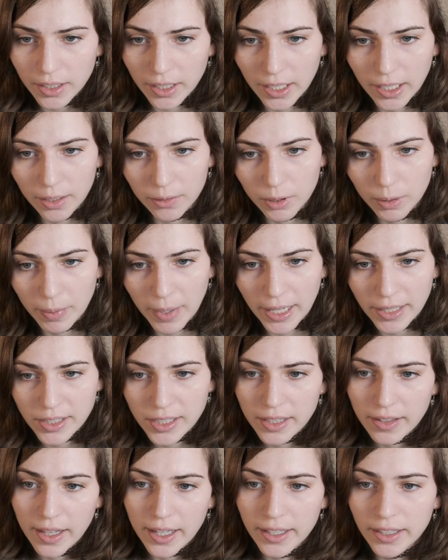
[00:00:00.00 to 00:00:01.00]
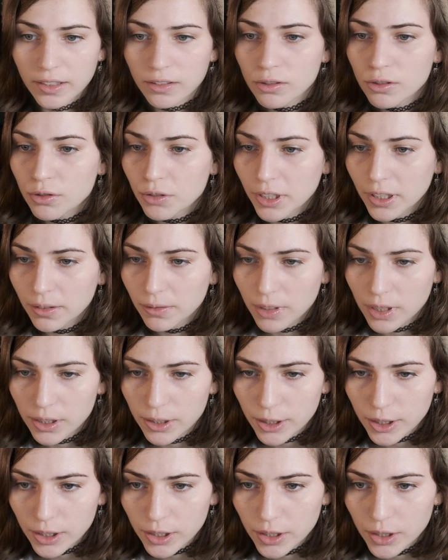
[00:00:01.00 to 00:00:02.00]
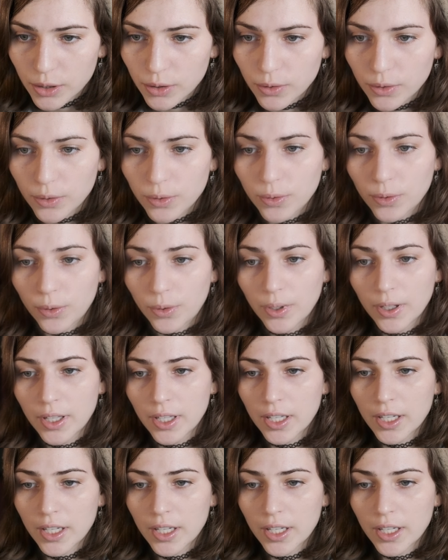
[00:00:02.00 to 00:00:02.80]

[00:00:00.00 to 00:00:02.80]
and we're passing that in string version to